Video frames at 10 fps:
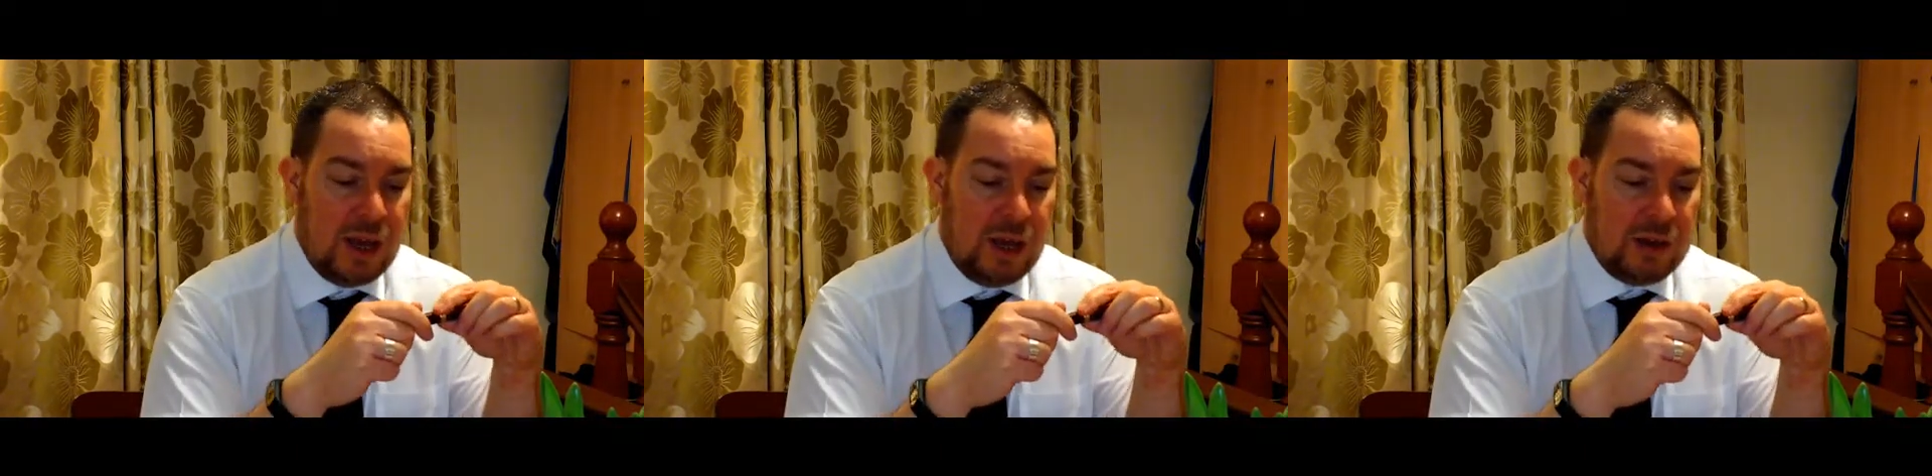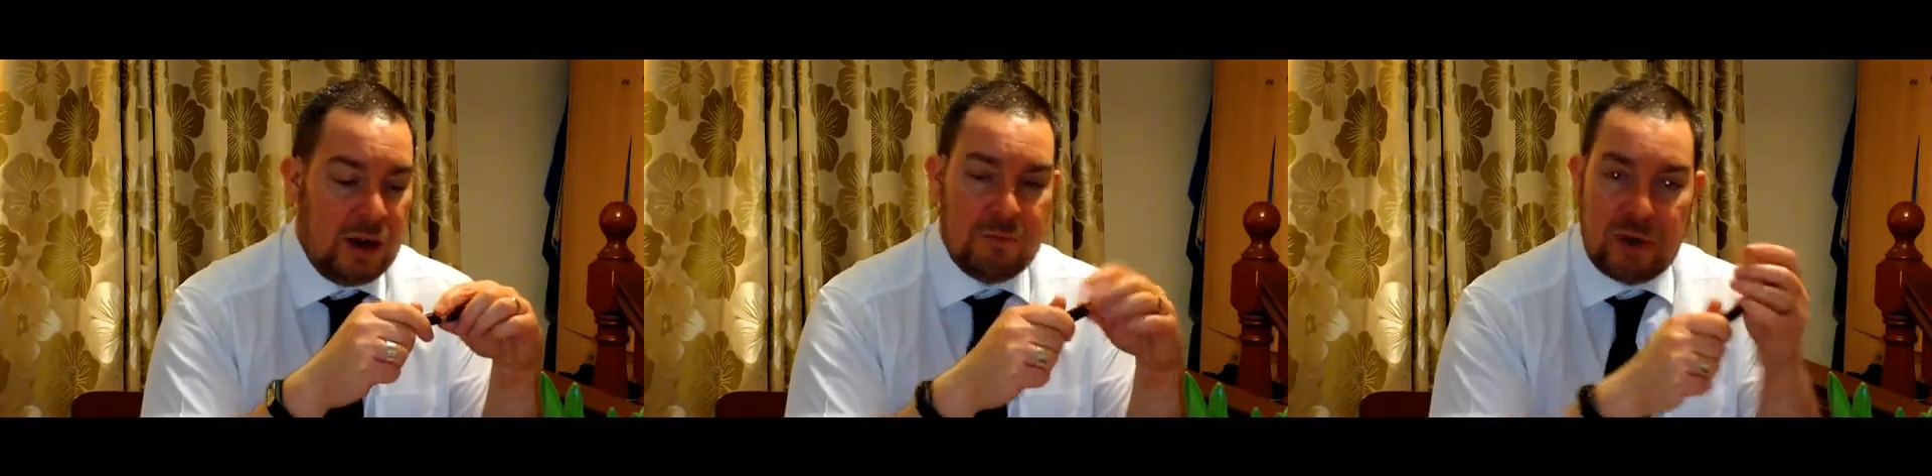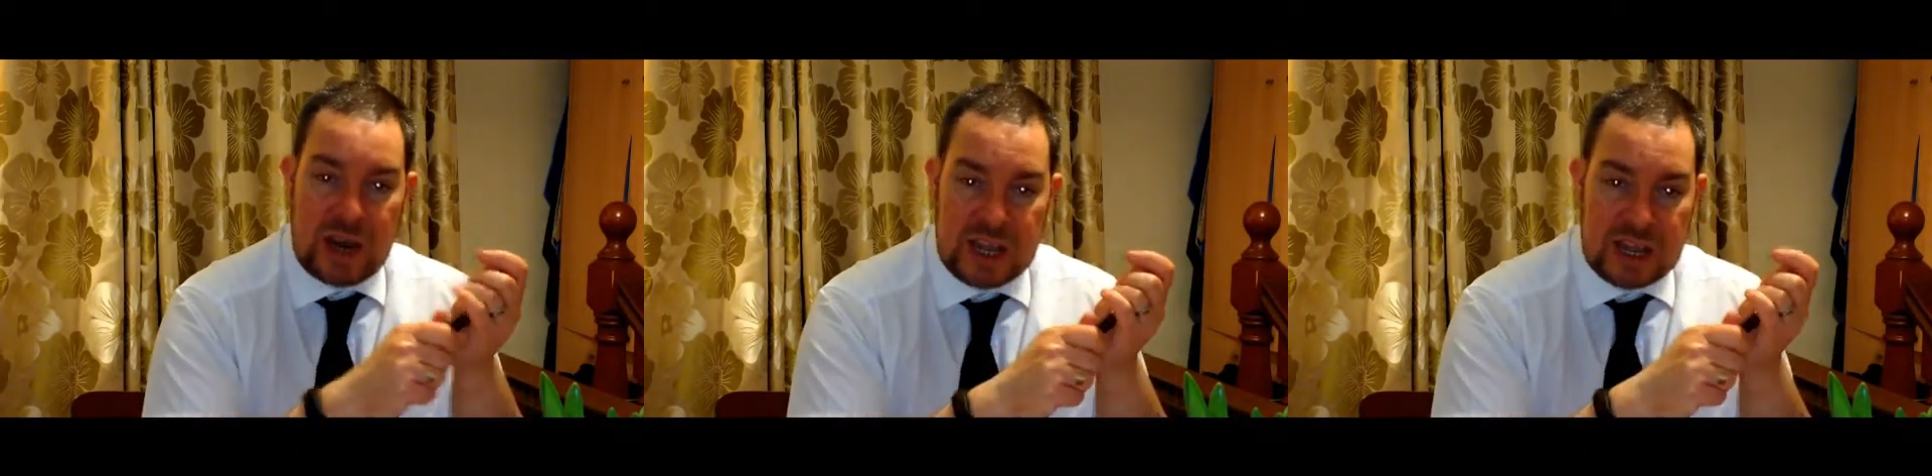uh, they don't
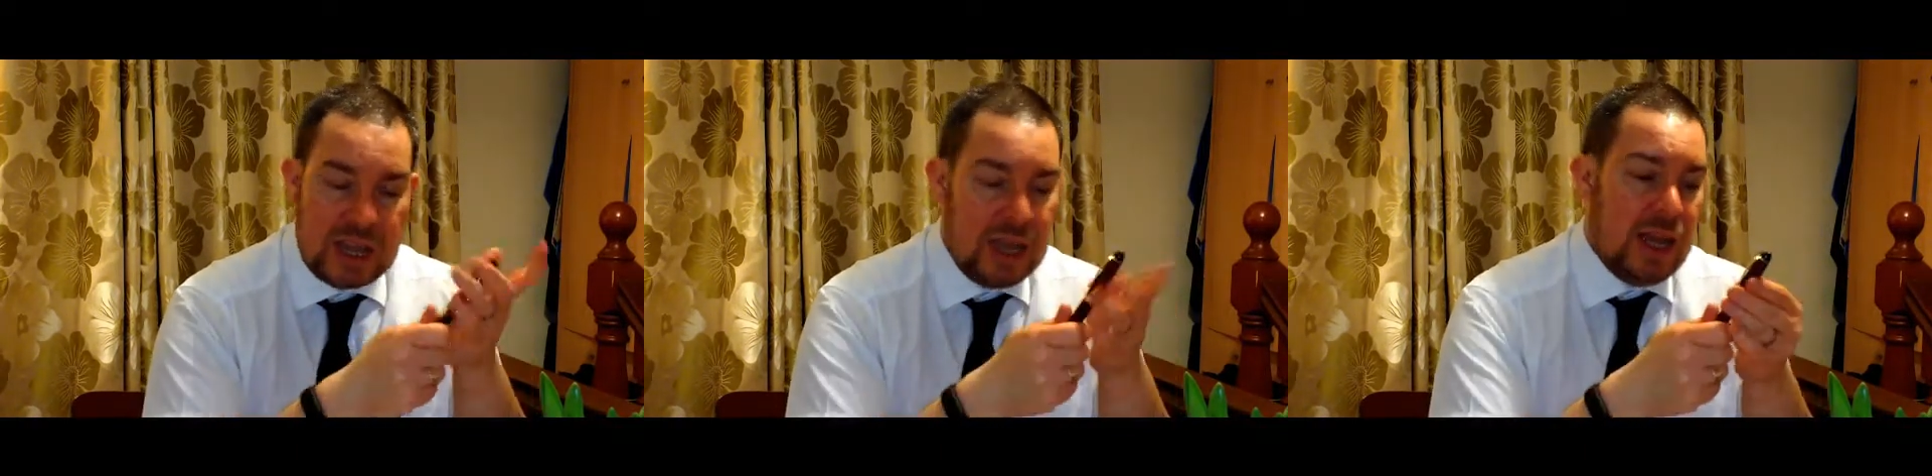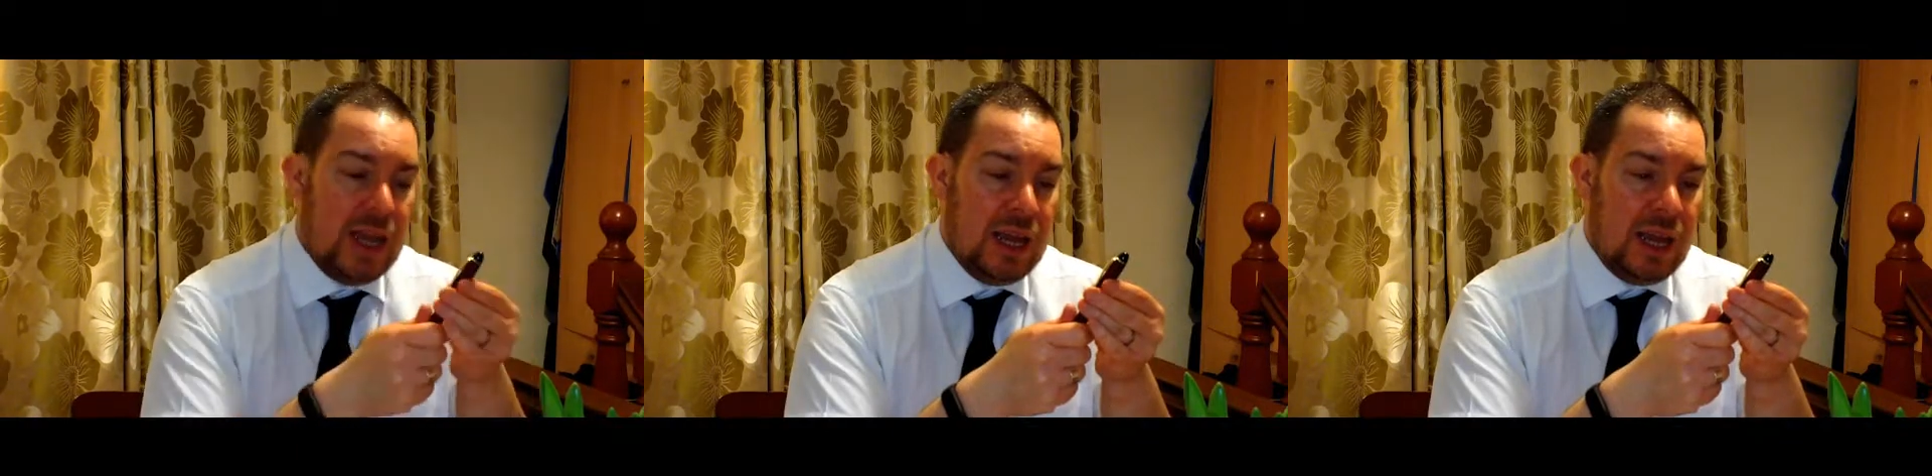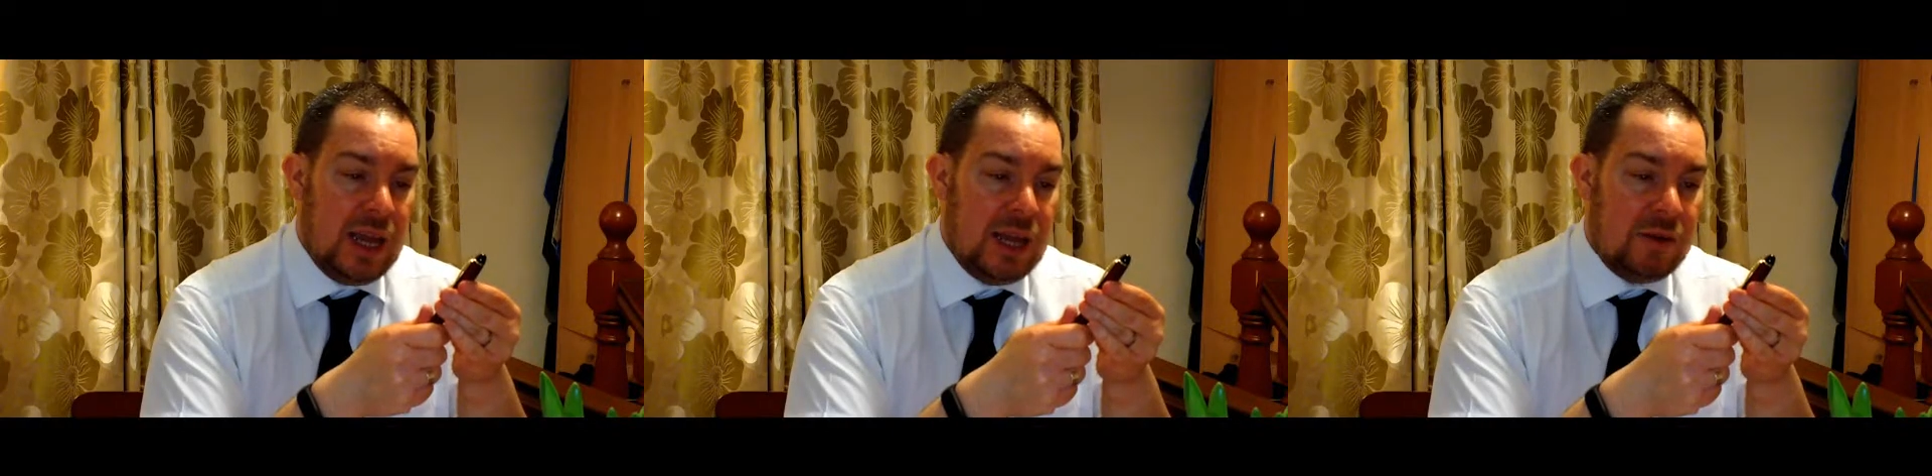break
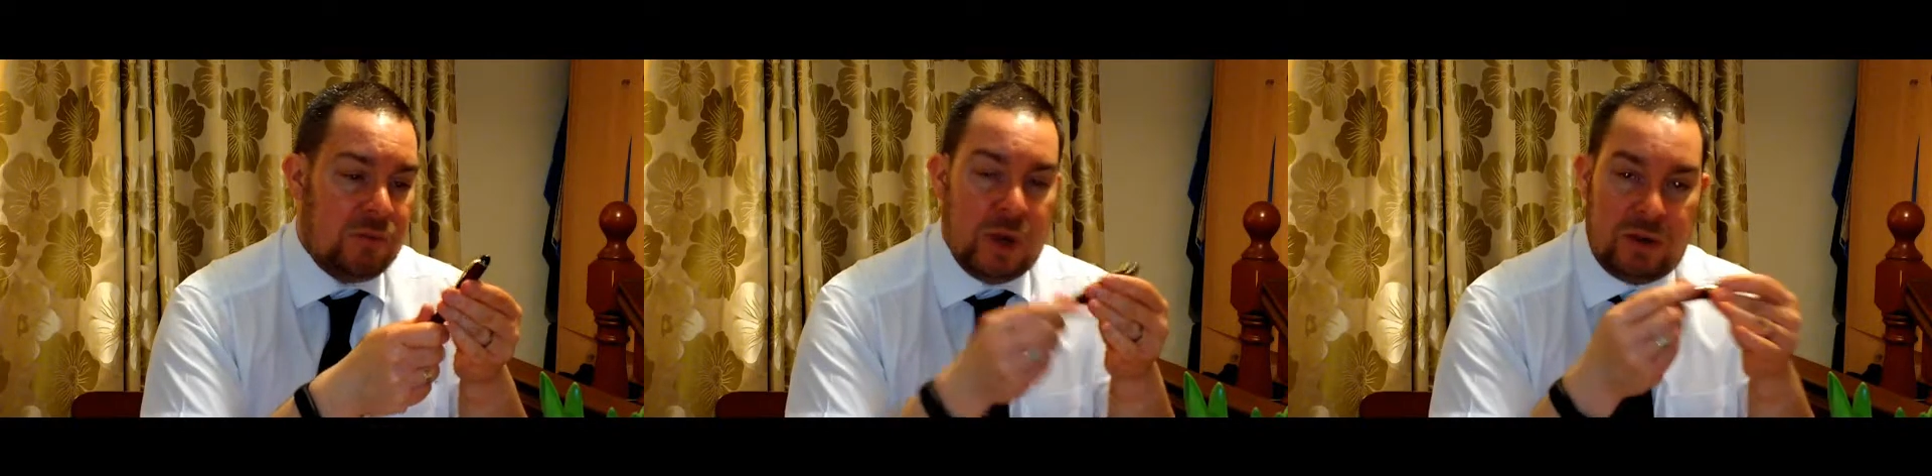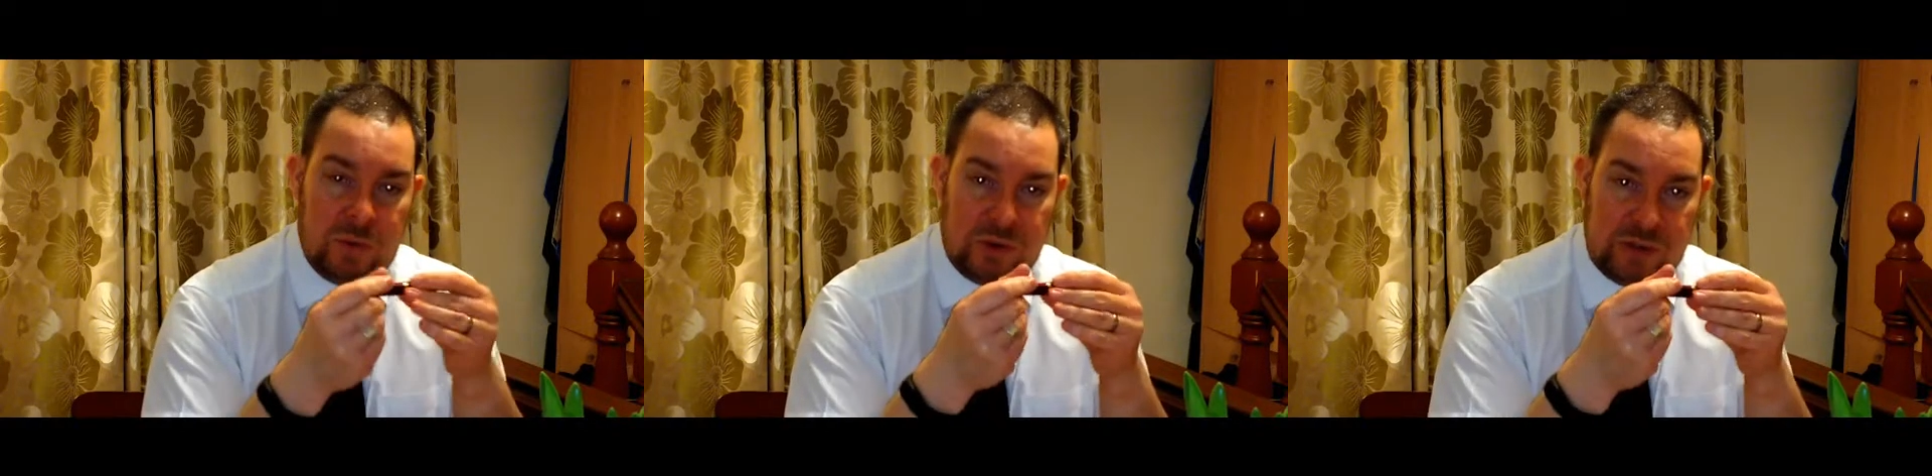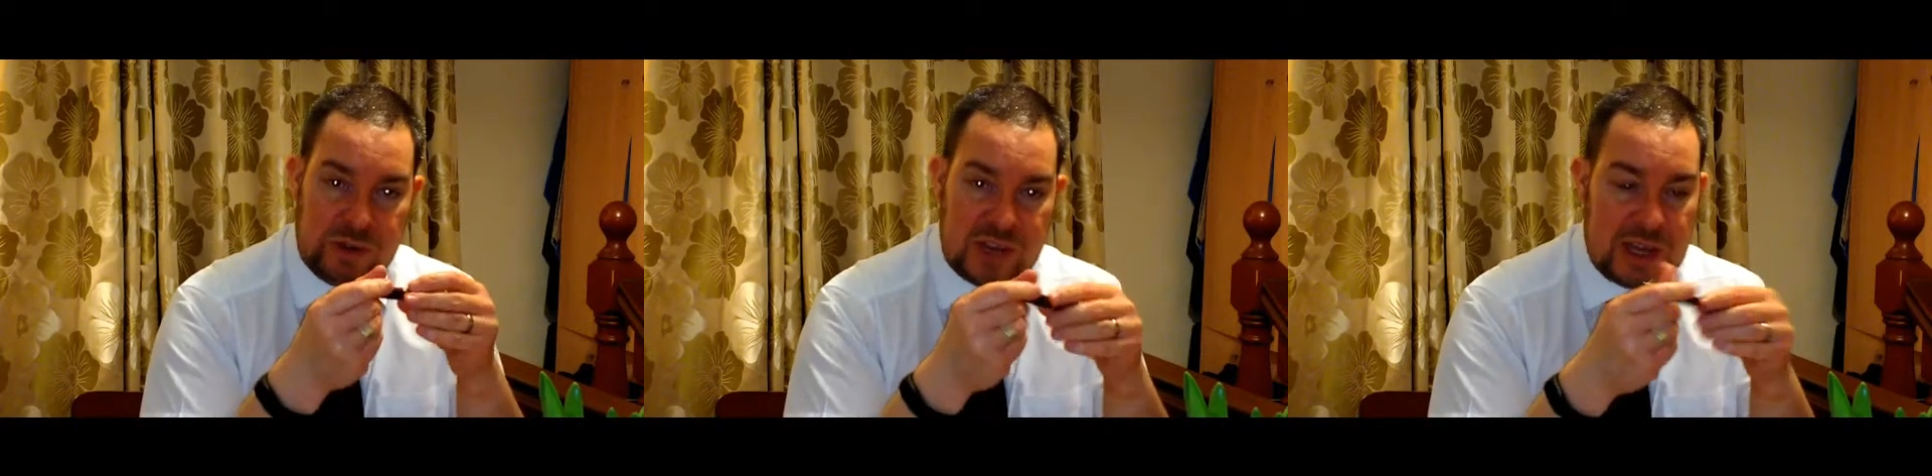and when one
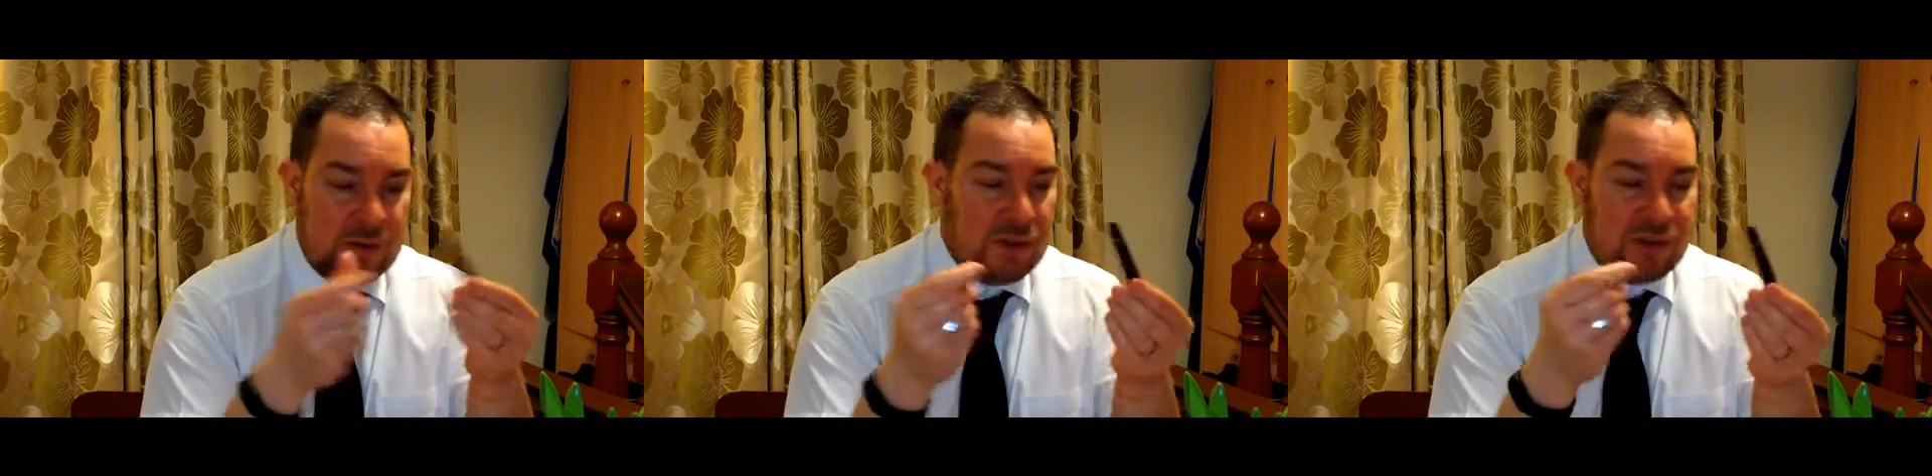runs out